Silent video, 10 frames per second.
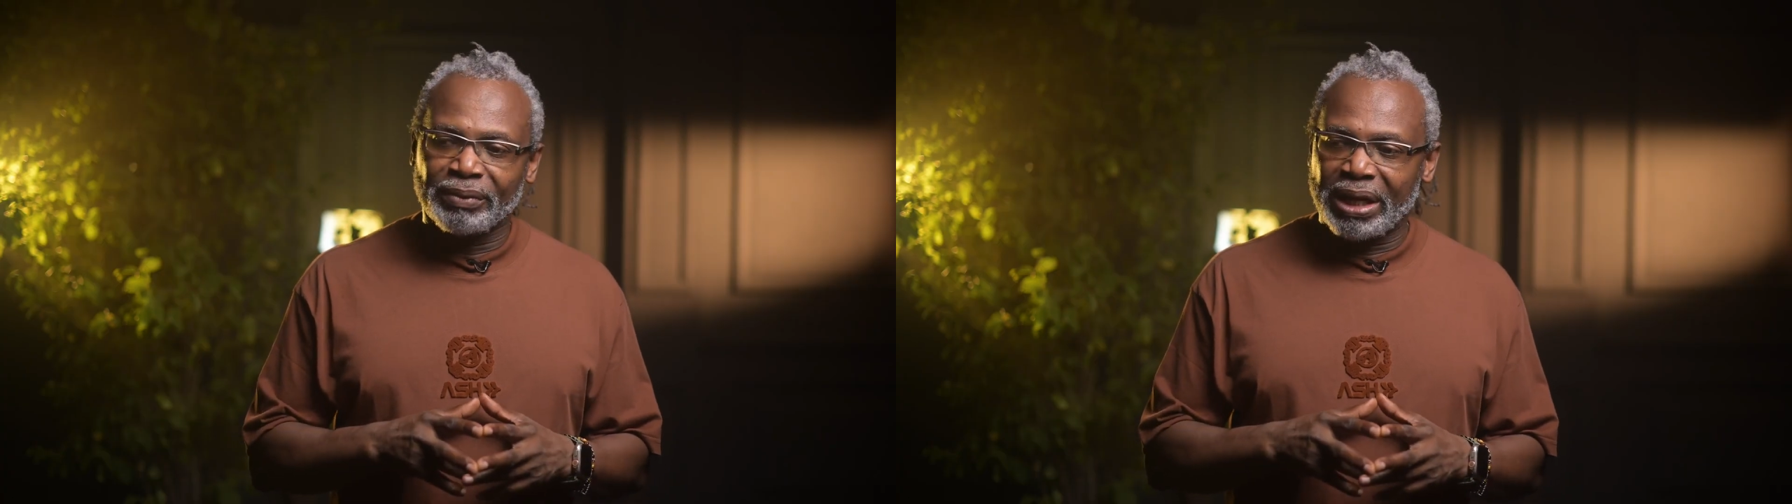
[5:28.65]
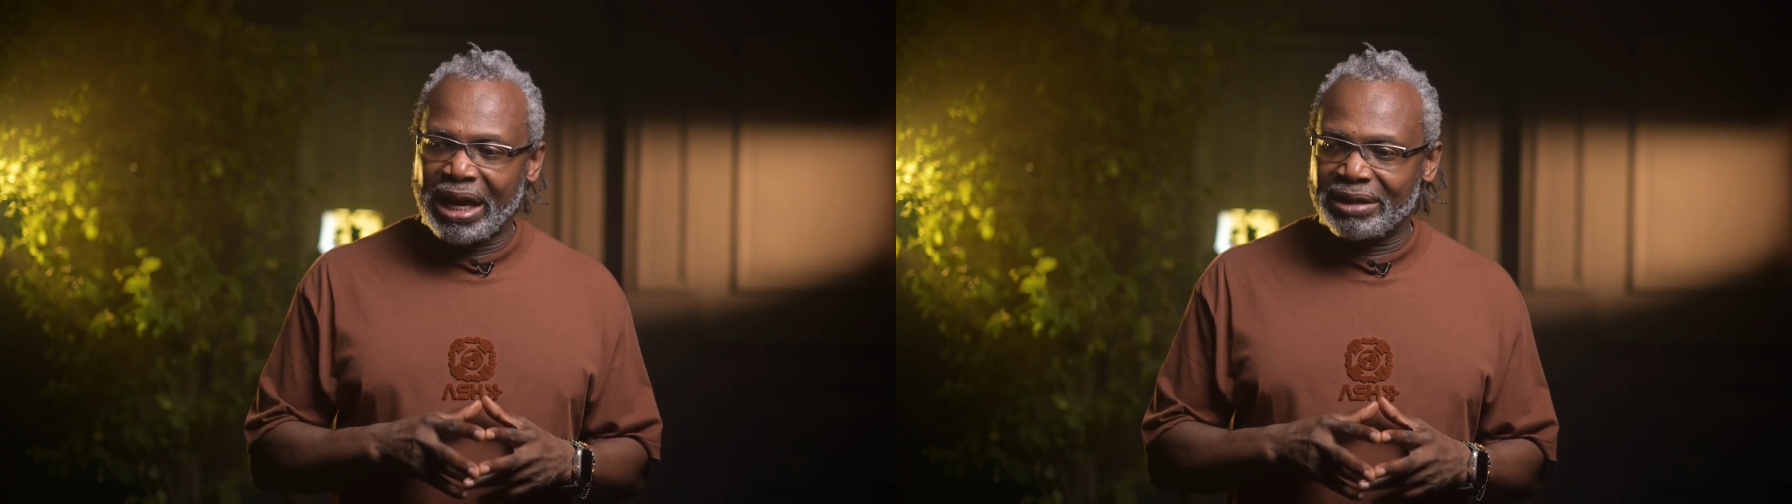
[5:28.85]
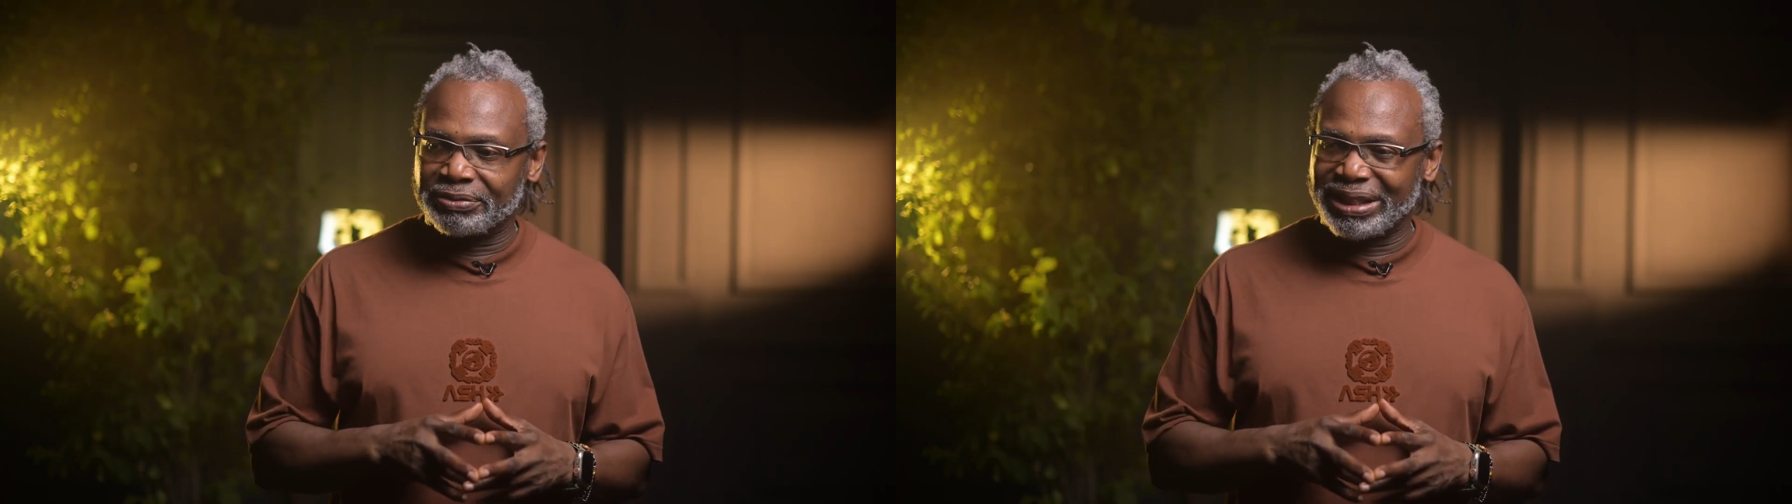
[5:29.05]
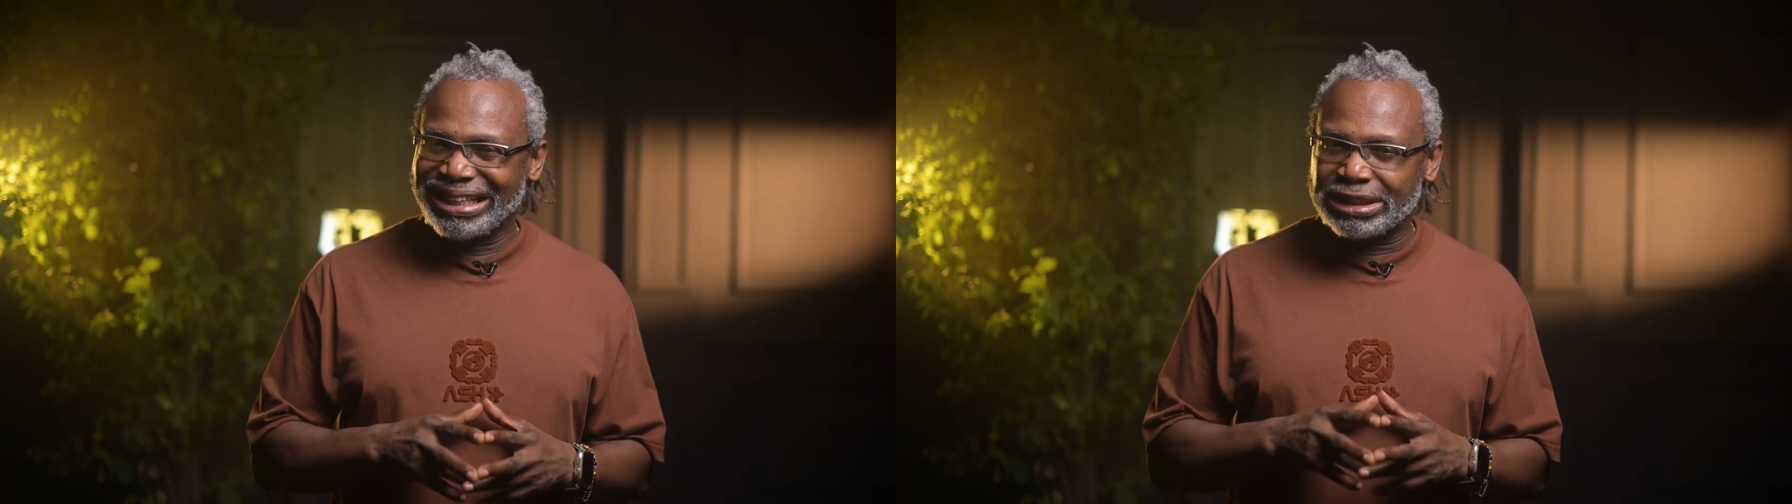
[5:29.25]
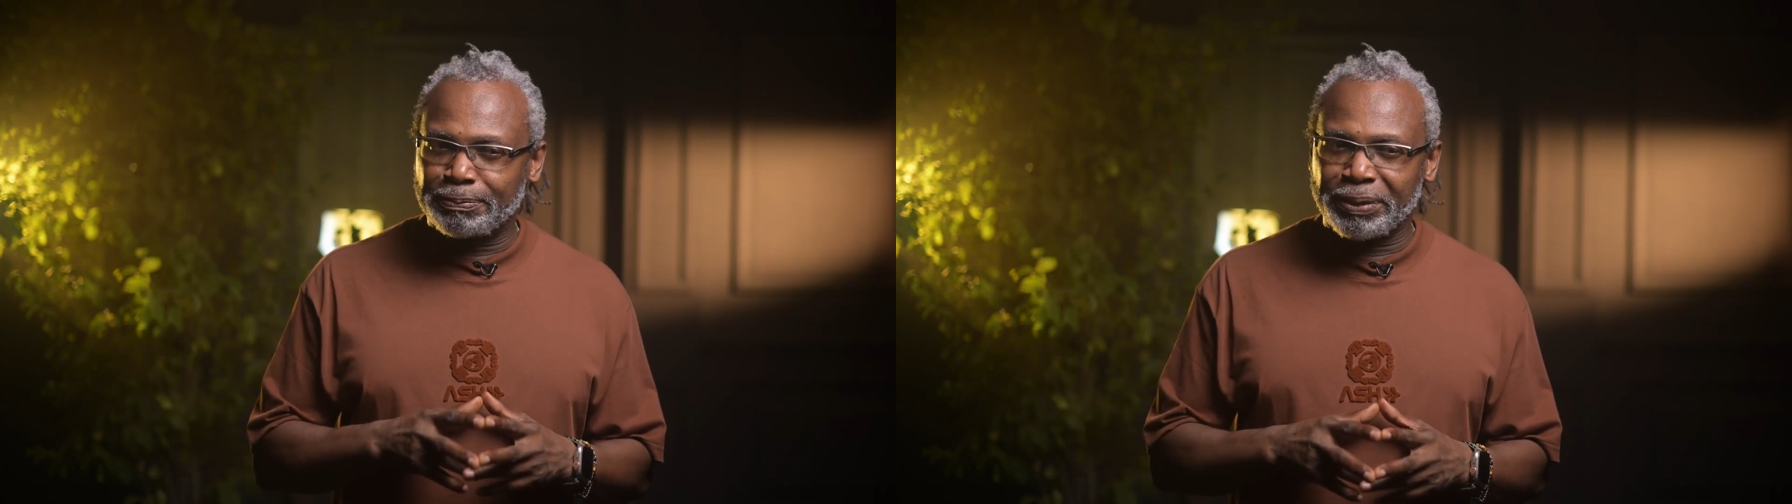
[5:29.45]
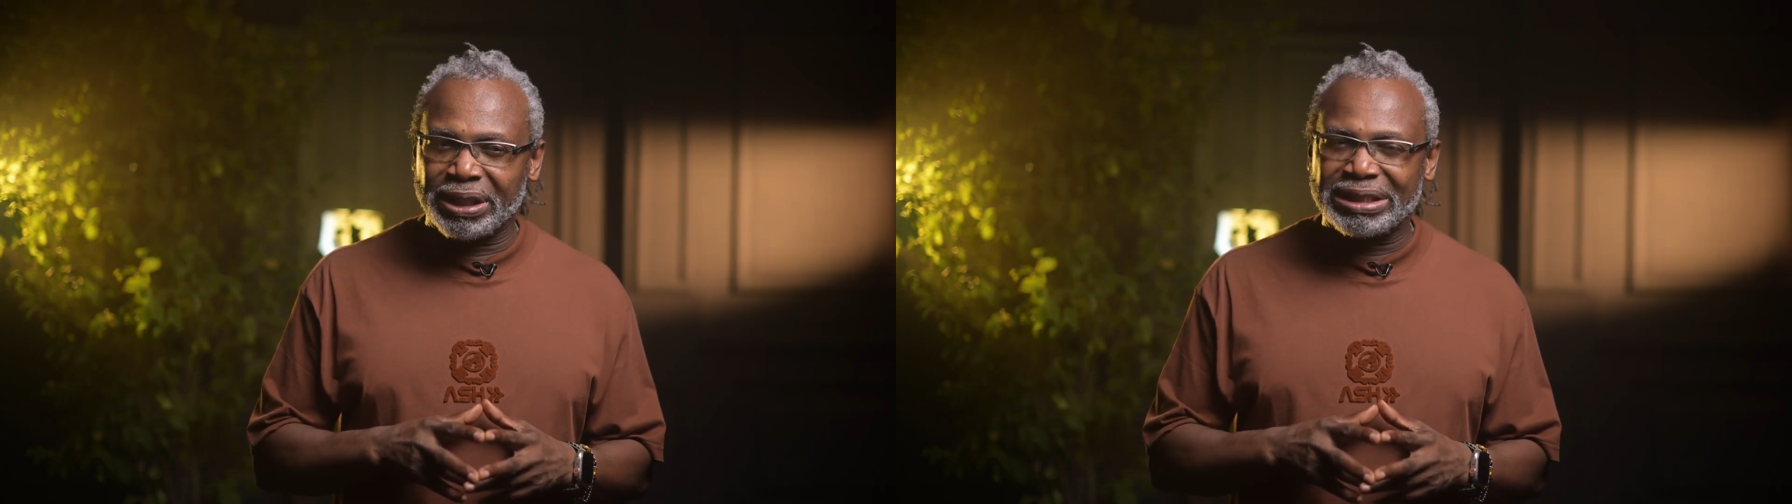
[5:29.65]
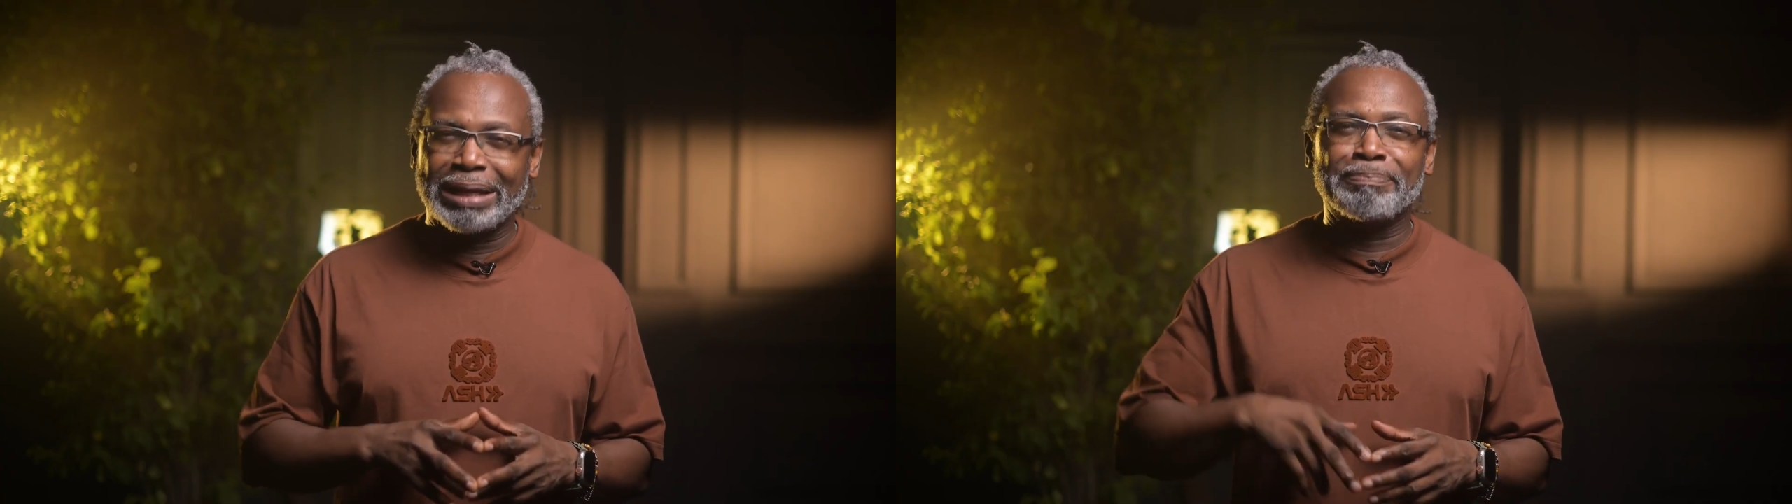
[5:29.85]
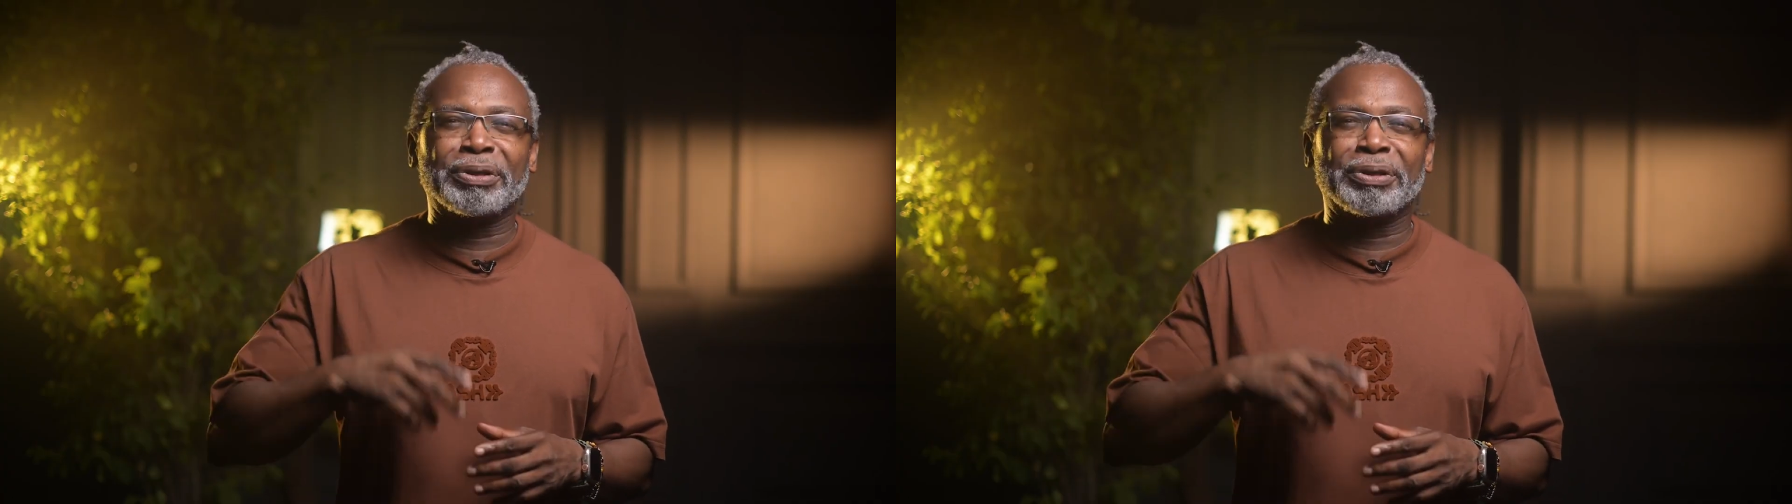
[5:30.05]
have a speed